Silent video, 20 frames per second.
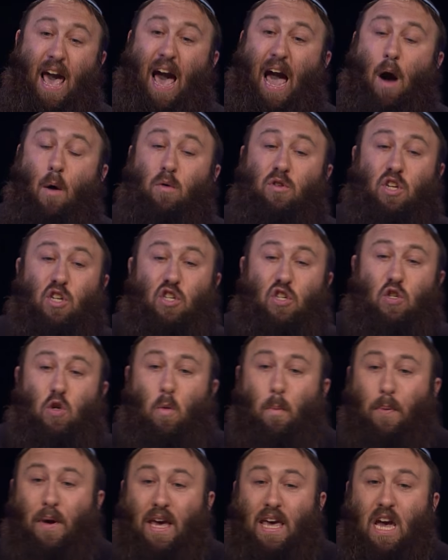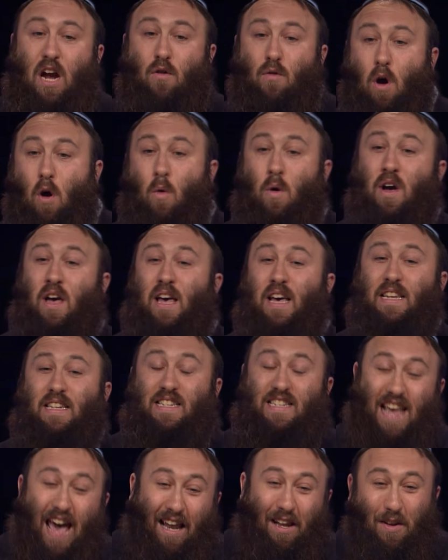I was a superhero
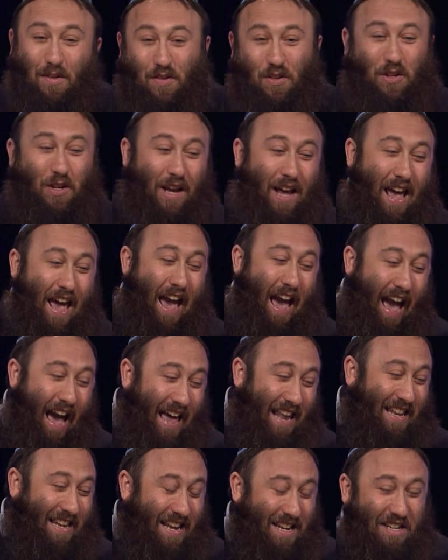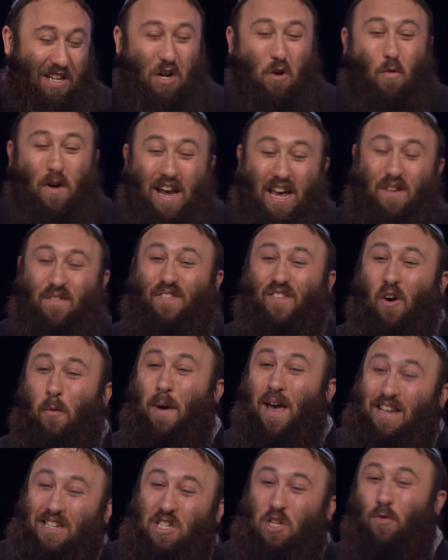zealot, and a degree in film
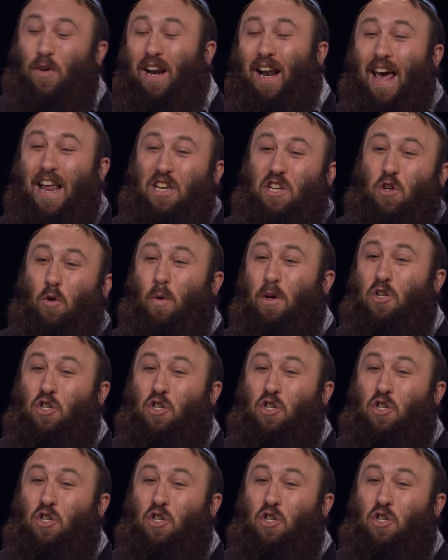history led to a